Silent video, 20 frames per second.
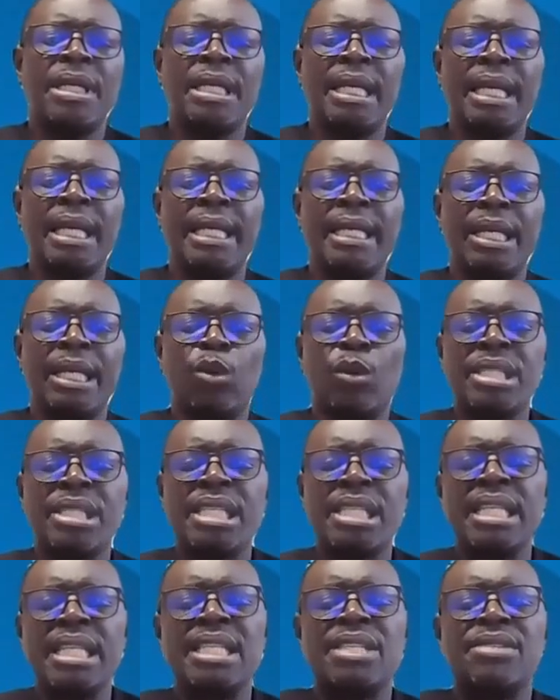And the
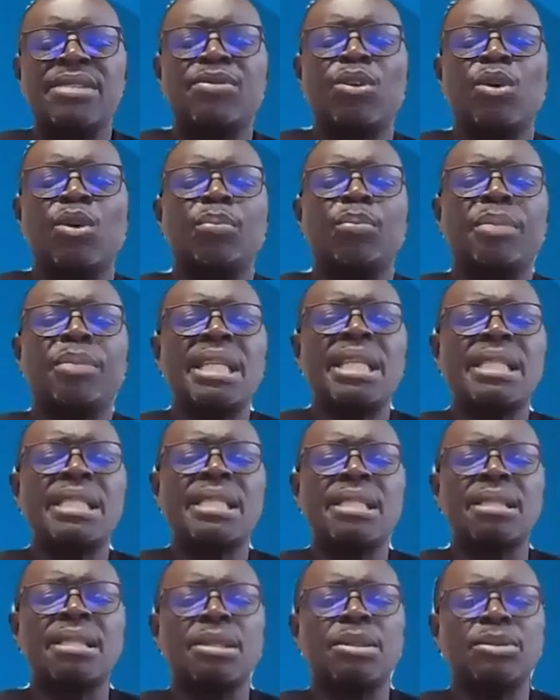question is for
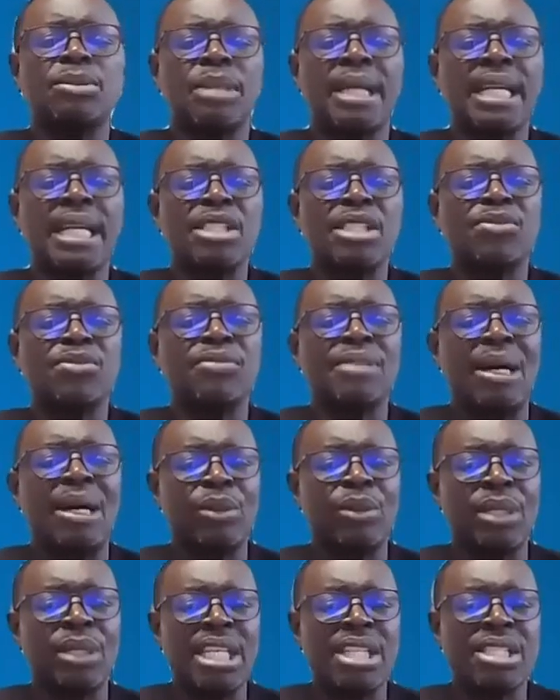Peace Rights
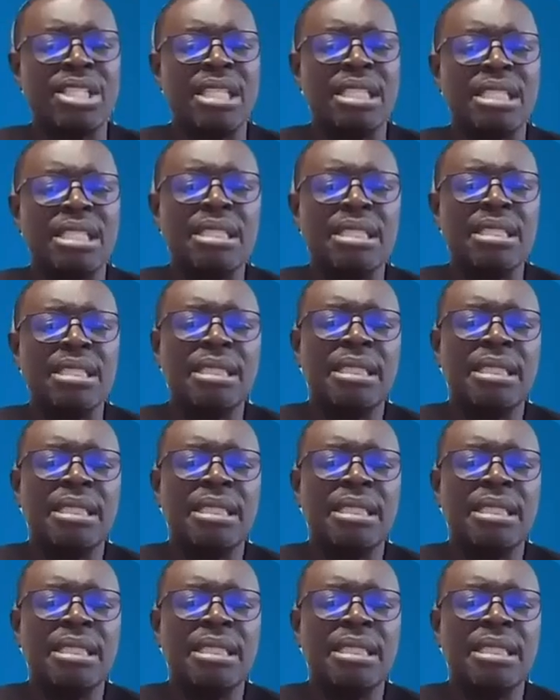Foundation.